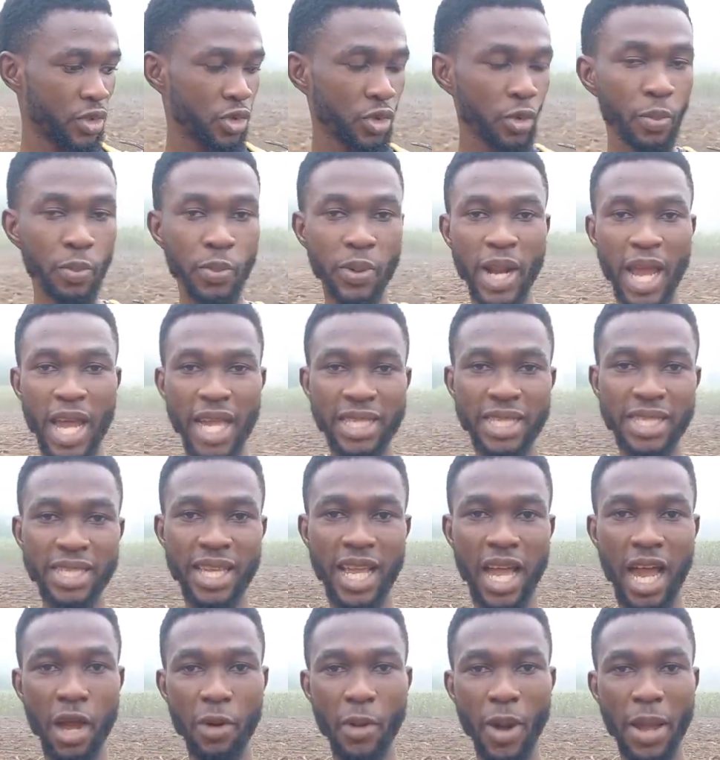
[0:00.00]
to plant
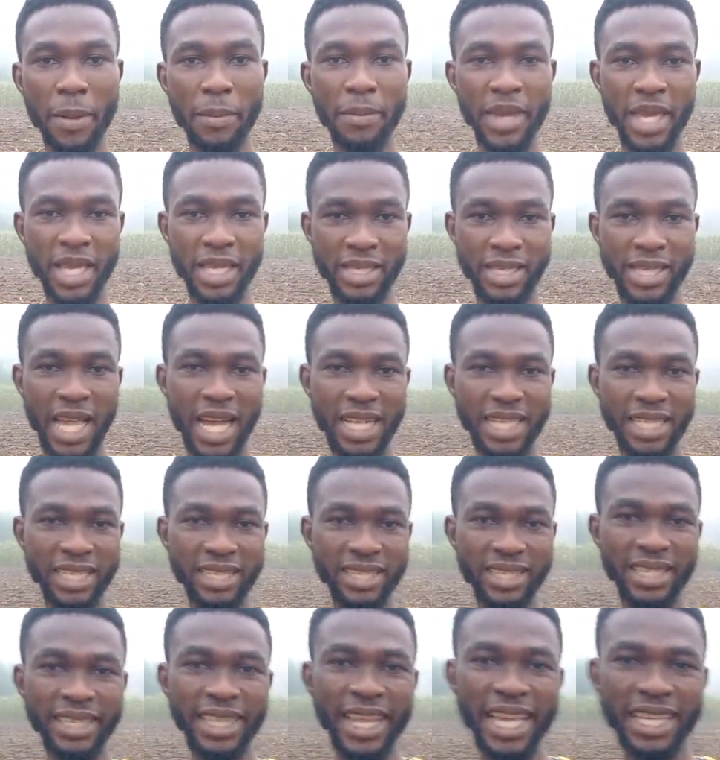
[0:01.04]
our maize. That
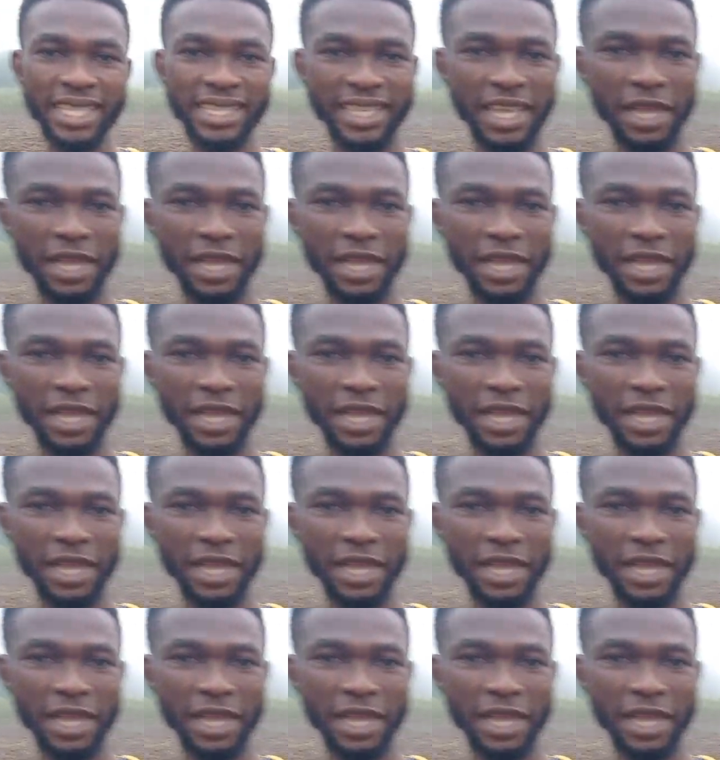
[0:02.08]
is the next